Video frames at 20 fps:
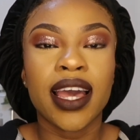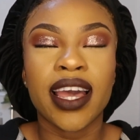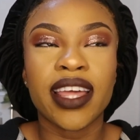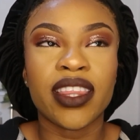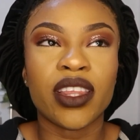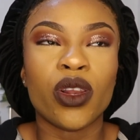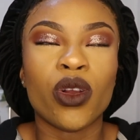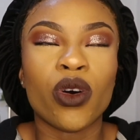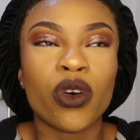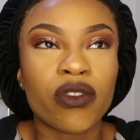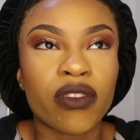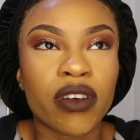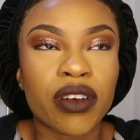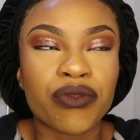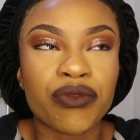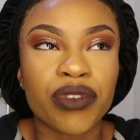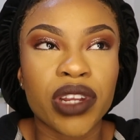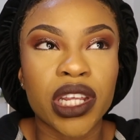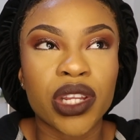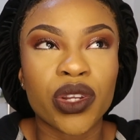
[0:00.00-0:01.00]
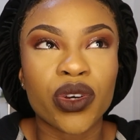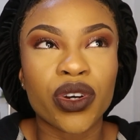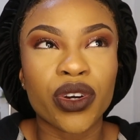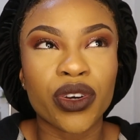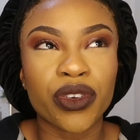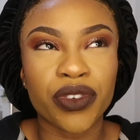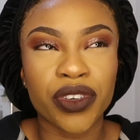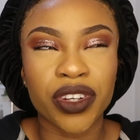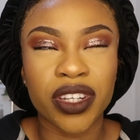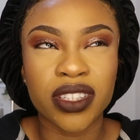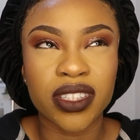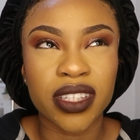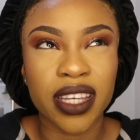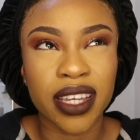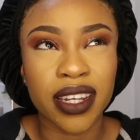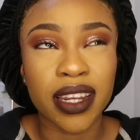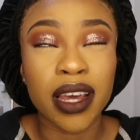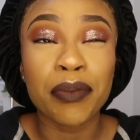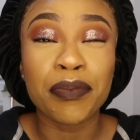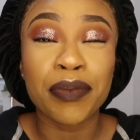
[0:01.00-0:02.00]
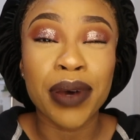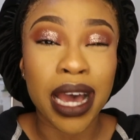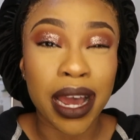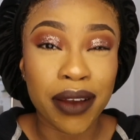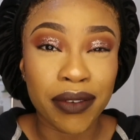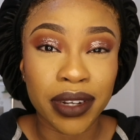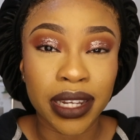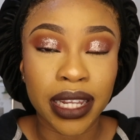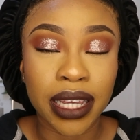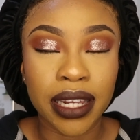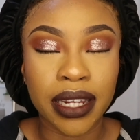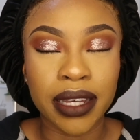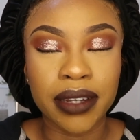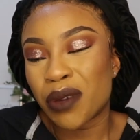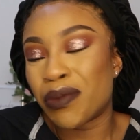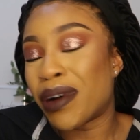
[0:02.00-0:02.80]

in the long run really not good for your skin, apparently, in it.